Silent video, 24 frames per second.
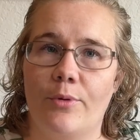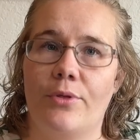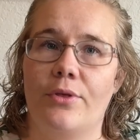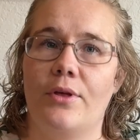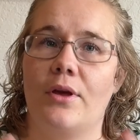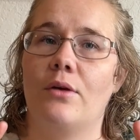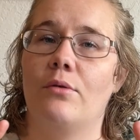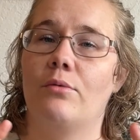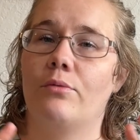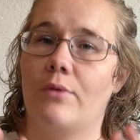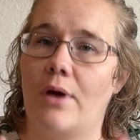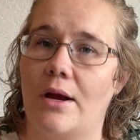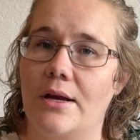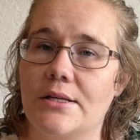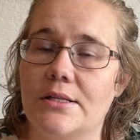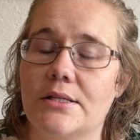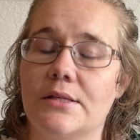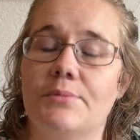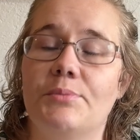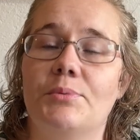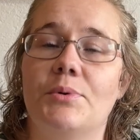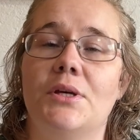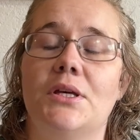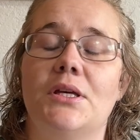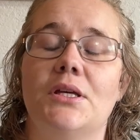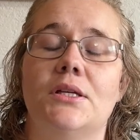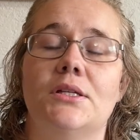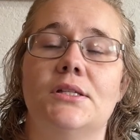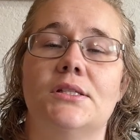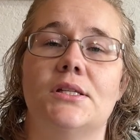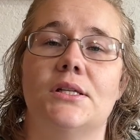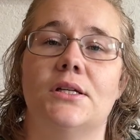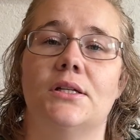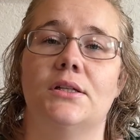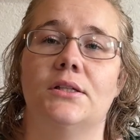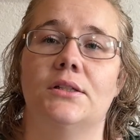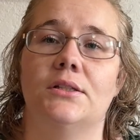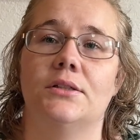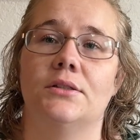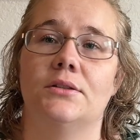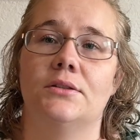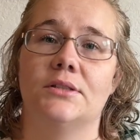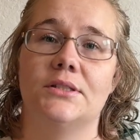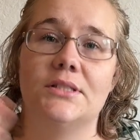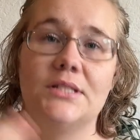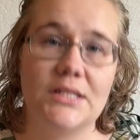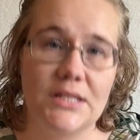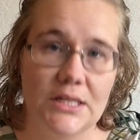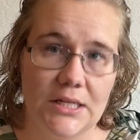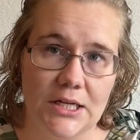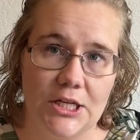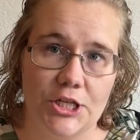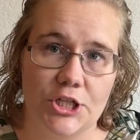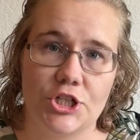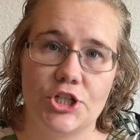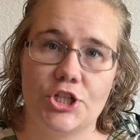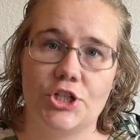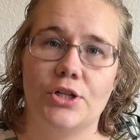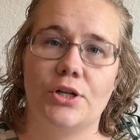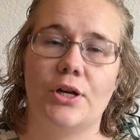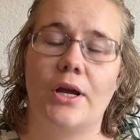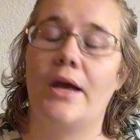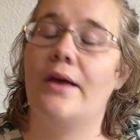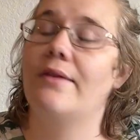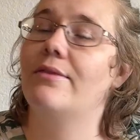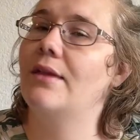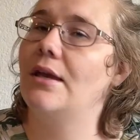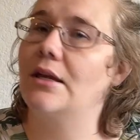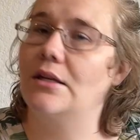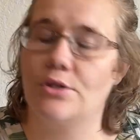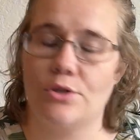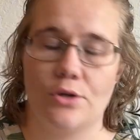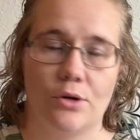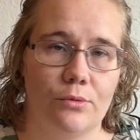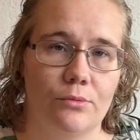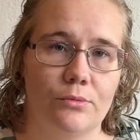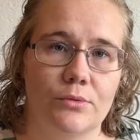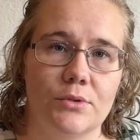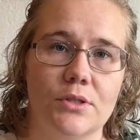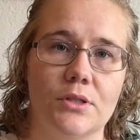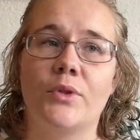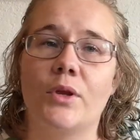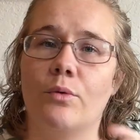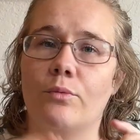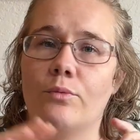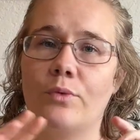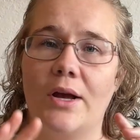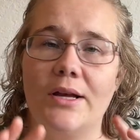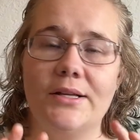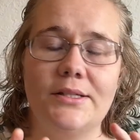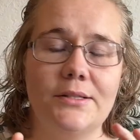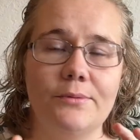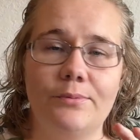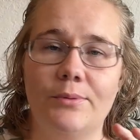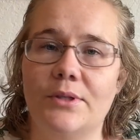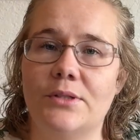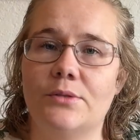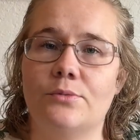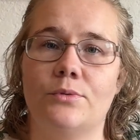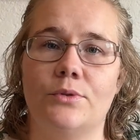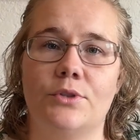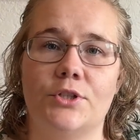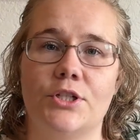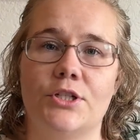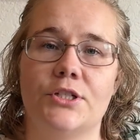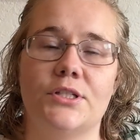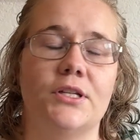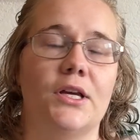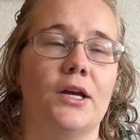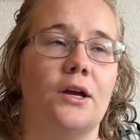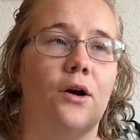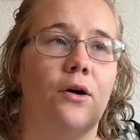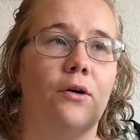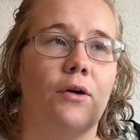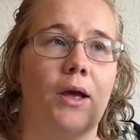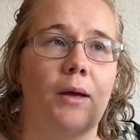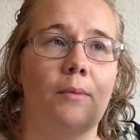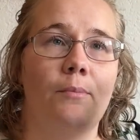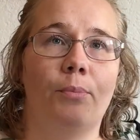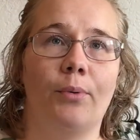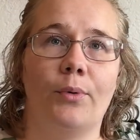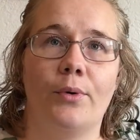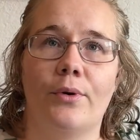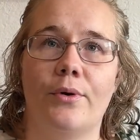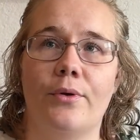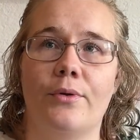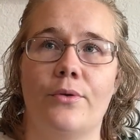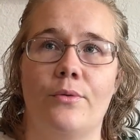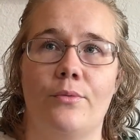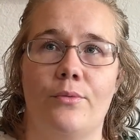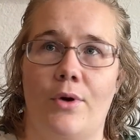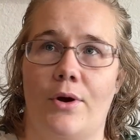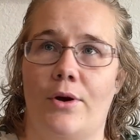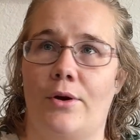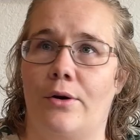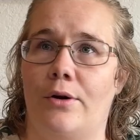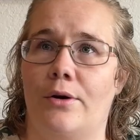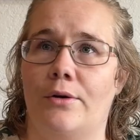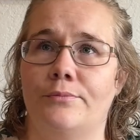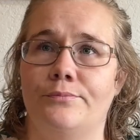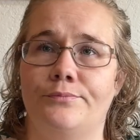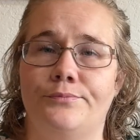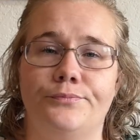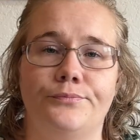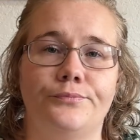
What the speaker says: think recipes teach, and they don't. Recipes will just say, okay, boil the water,